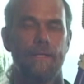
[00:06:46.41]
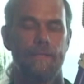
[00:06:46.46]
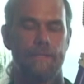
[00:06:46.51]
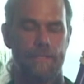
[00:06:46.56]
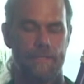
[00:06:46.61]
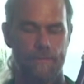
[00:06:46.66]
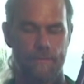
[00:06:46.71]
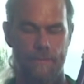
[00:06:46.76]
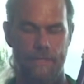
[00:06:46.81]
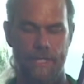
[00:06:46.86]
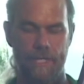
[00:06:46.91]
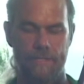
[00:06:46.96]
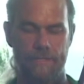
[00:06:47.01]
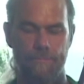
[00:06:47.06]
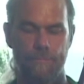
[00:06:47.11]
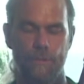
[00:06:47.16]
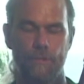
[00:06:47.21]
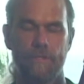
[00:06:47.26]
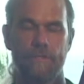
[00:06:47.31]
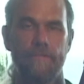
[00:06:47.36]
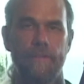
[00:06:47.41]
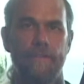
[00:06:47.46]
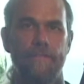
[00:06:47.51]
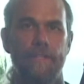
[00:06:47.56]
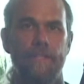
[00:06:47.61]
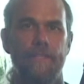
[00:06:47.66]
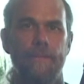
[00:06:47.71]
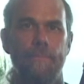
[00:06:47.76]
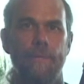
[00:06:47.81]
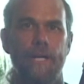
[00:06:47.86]
This one has a purge valve
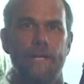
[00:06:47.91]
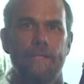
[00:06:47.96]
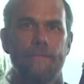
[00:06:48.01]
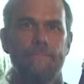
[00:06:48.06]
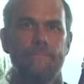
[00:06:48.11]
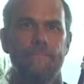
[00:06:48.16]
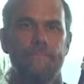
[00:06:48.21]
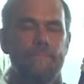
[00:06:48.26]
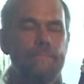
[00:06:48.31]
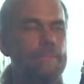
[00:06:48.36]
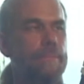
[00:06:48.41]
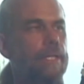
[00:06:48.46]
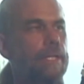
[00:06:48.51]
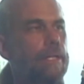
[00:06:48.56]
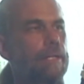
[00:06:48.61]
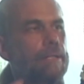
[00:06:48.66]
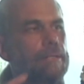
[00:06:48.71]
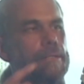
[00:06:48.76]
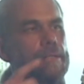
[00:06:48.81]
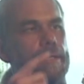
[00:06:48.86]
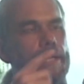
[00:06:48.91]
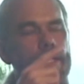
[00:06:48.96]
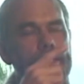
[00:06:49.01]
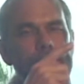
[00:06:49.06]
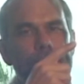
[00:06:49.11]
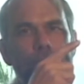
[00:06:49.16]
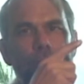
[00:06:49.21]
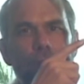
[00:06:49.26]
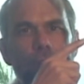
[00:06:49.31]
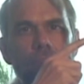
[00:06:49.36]
at the bottom. It also has
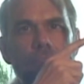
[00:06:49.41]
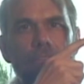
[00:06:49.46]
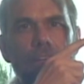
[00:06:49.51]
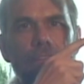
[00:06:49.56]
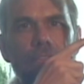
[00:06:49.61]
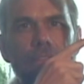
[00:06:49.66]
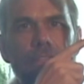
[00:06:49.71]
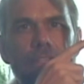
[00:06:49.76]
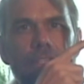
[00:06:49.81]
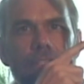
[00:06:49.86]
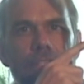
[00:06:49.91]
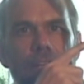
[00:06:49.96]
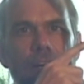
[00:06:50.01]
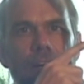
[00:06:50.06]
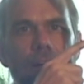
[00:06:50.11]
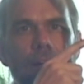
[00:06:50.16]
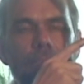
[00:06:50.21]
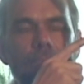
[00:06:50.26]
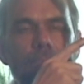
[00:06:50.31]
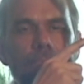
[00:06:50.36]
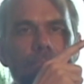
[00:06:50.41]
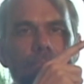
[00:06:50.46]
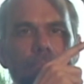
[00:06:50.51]
a purge valve at the top.